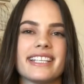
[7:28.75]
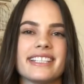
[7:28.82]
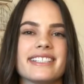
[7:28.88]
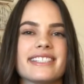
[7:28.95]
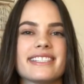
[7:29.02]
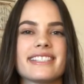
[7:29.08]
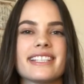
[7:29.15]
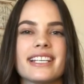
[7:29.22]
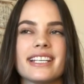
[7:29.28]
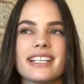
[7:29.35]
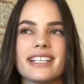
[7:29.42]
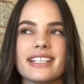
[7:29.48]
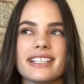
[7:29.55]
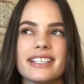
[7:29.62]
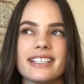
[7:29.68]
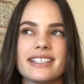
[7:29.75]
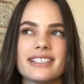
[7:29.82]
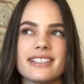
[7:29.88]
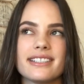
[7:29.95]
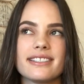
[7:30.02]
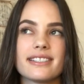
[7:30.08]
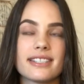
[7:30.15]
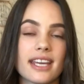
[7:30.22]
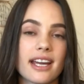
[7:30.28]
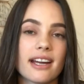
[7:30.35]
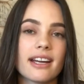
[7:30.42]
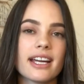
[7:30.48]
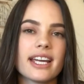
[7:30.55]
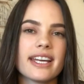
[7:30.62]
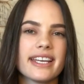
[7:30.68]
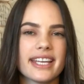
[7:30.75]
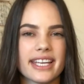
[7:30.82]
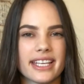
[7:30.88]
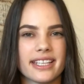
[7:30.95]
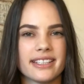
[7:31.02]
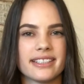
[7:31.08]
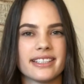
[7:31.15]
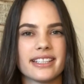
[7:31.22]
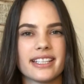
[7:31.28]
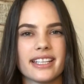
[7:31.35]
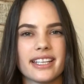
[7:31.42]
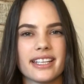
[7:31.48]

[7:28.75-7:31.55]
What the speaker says: It's scary, and